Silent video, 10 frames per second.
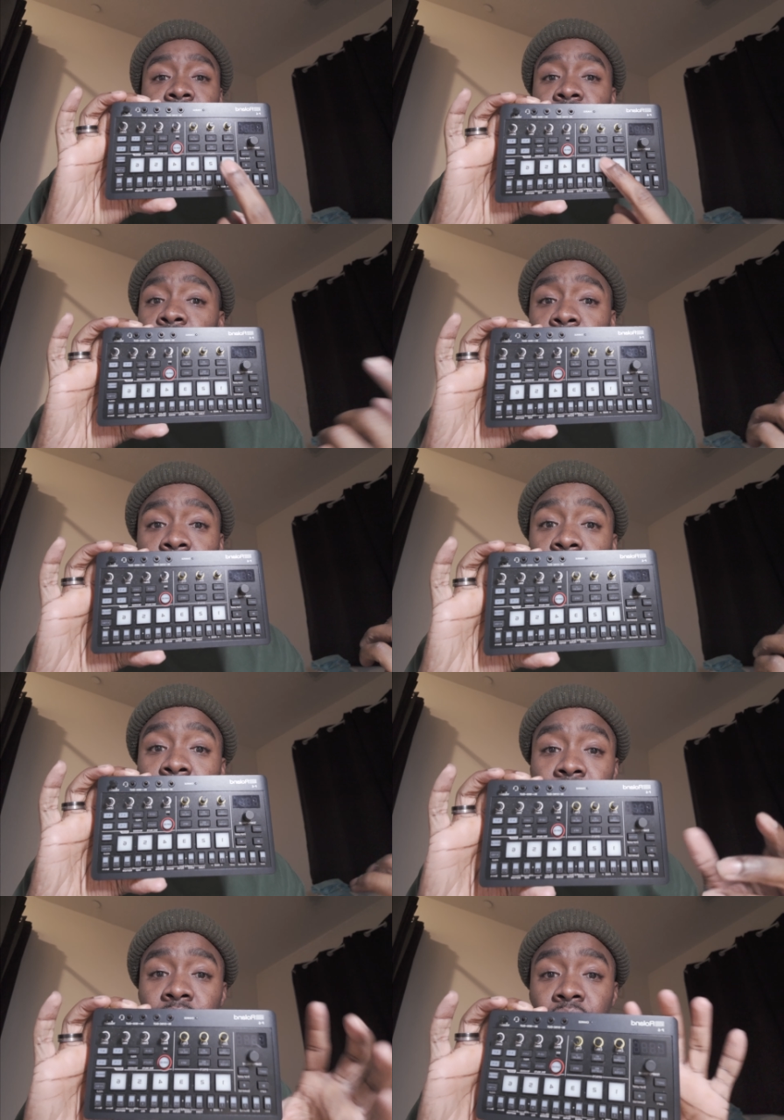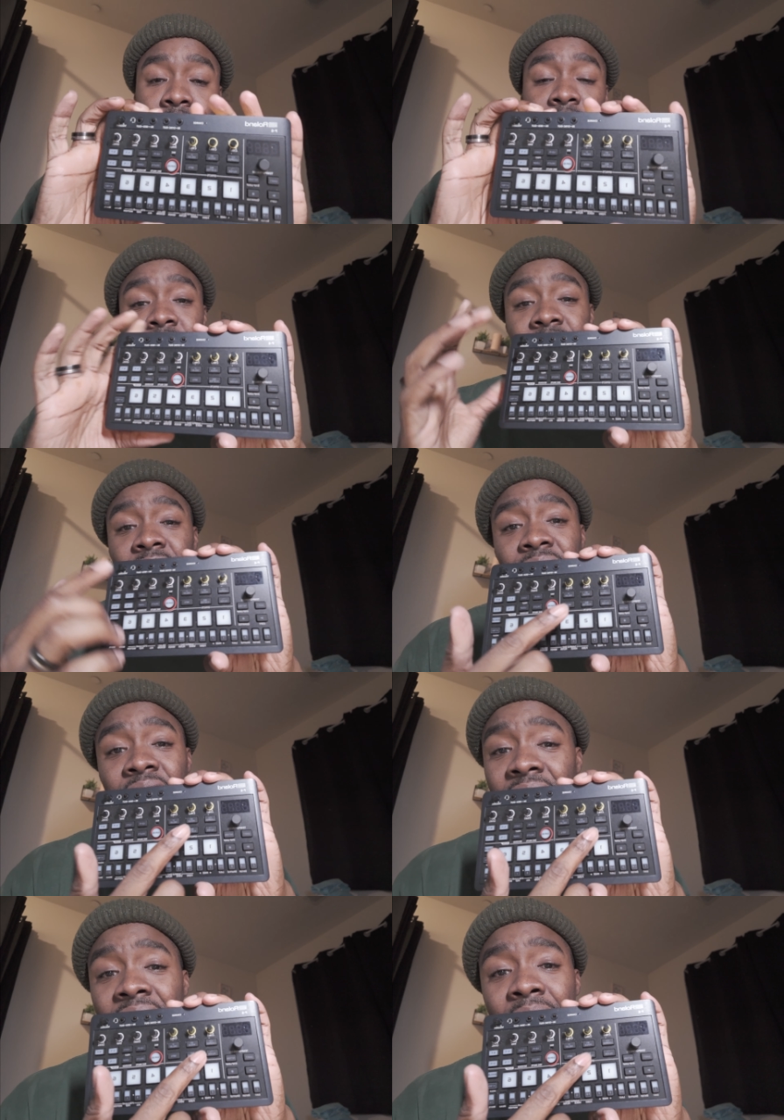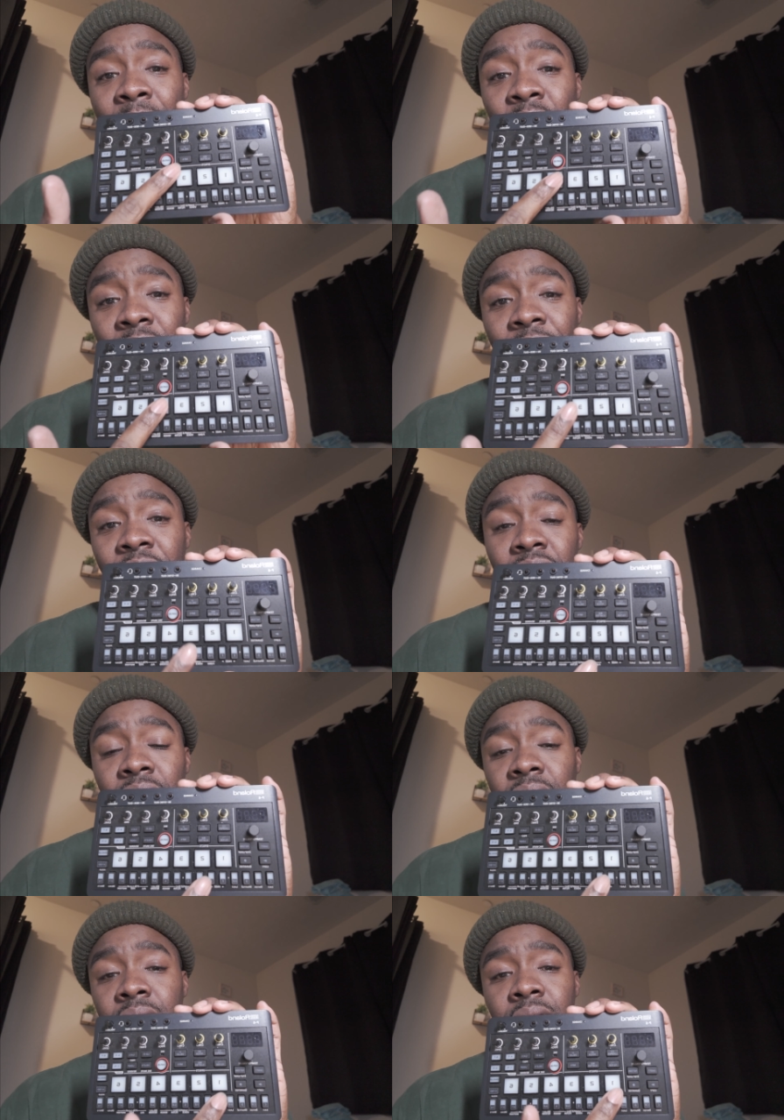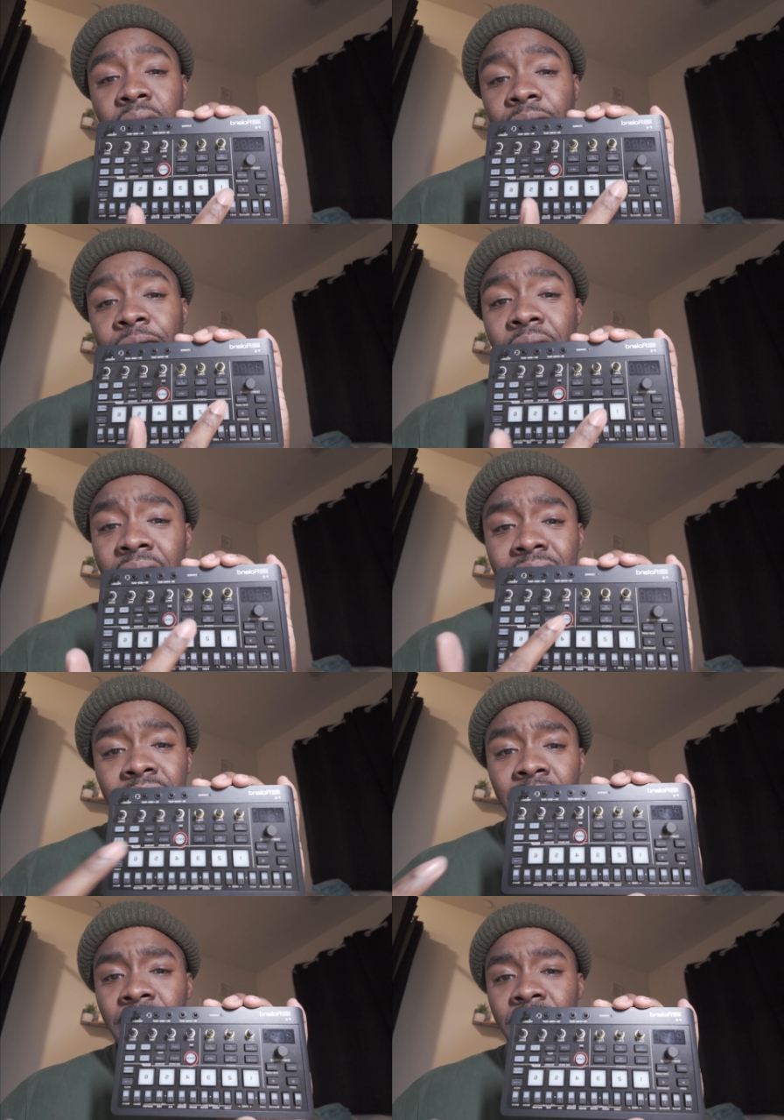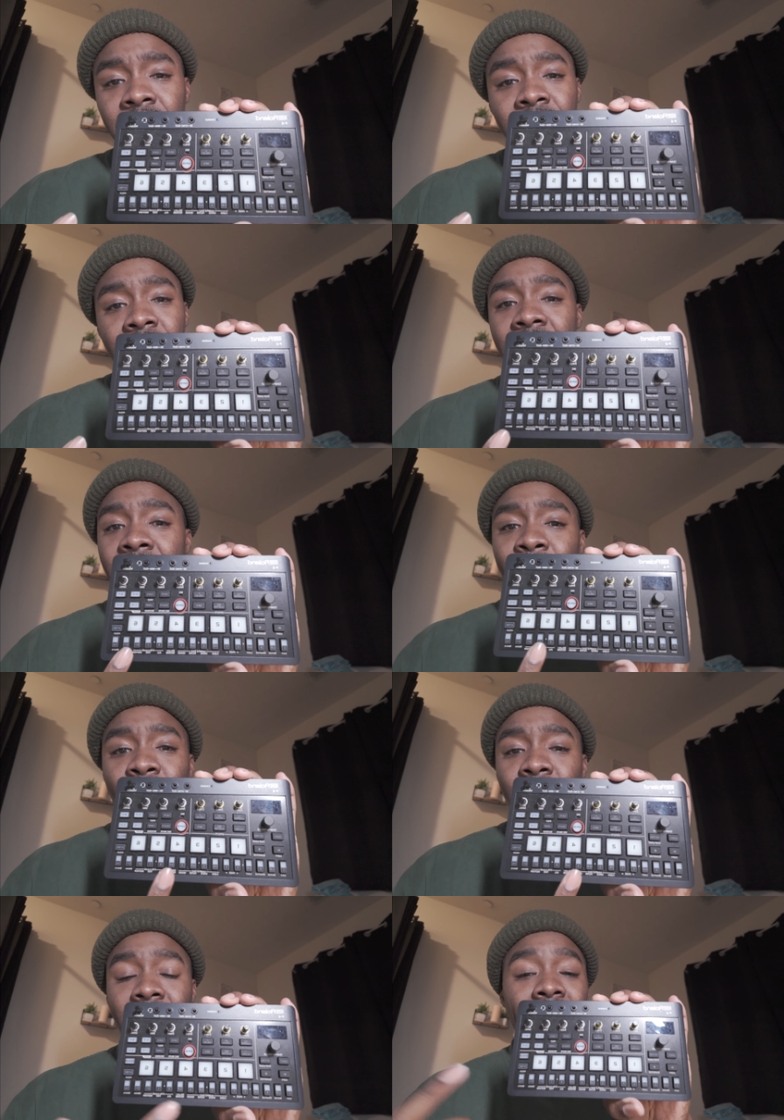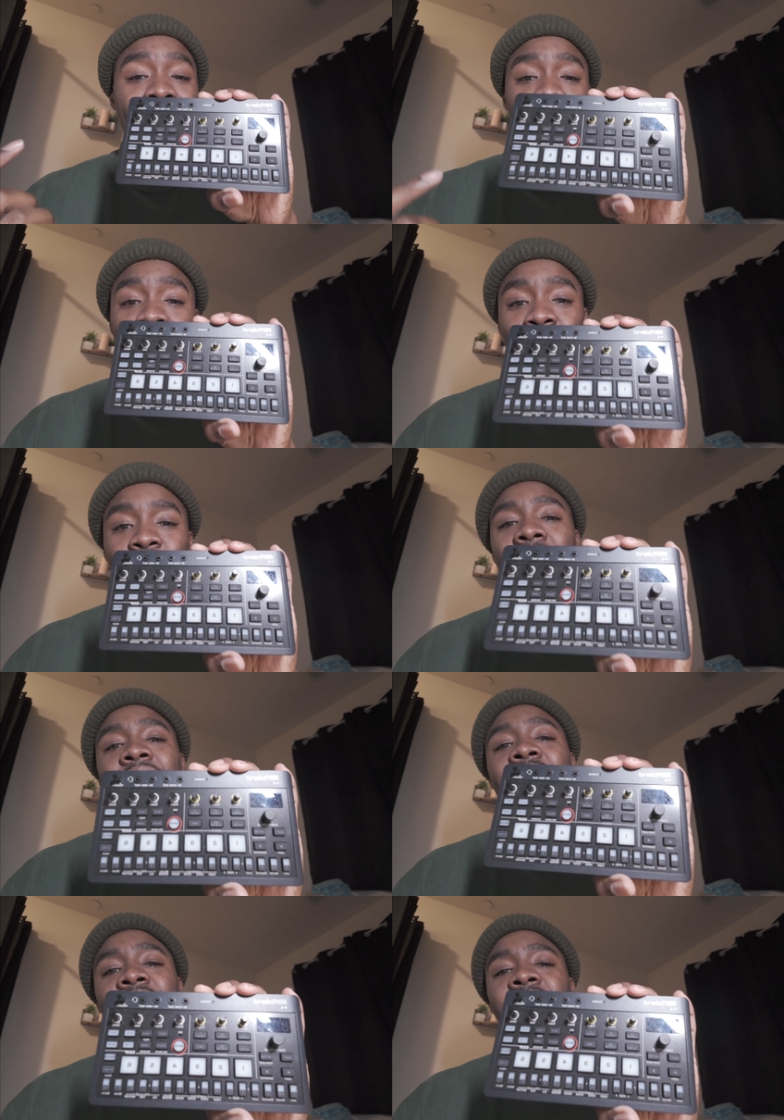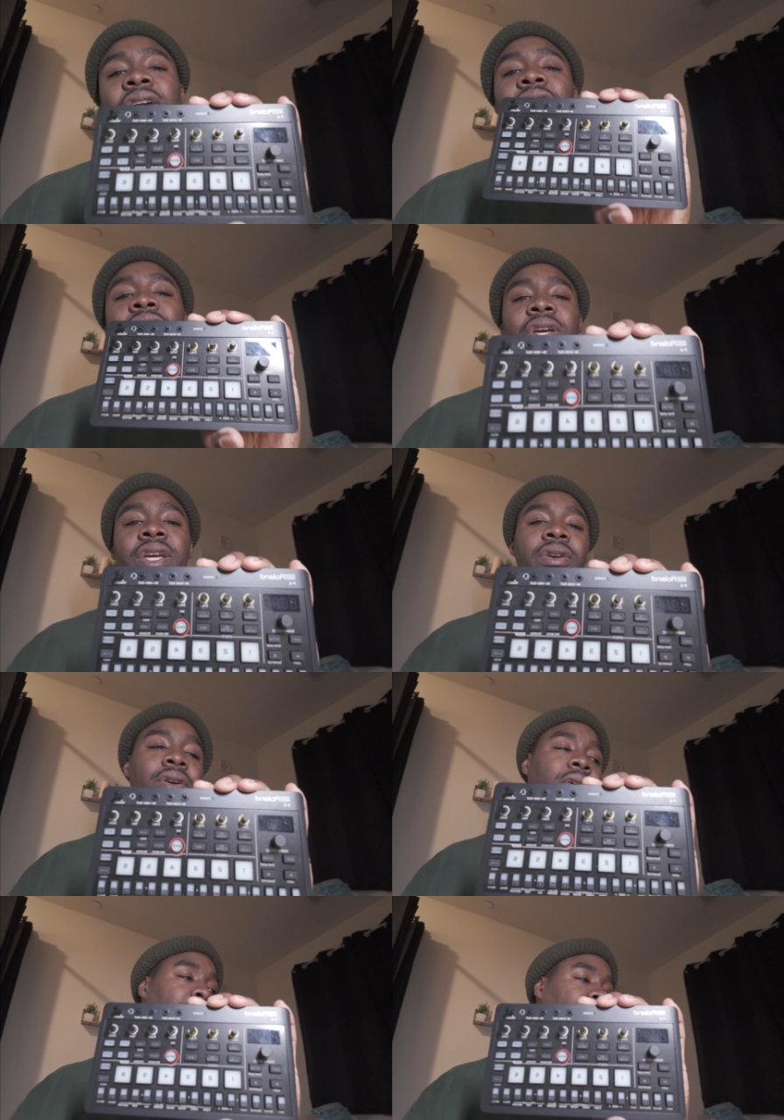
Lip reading: Do what you want to do with this. Even add more effects. Add more. Like, you can do everything on here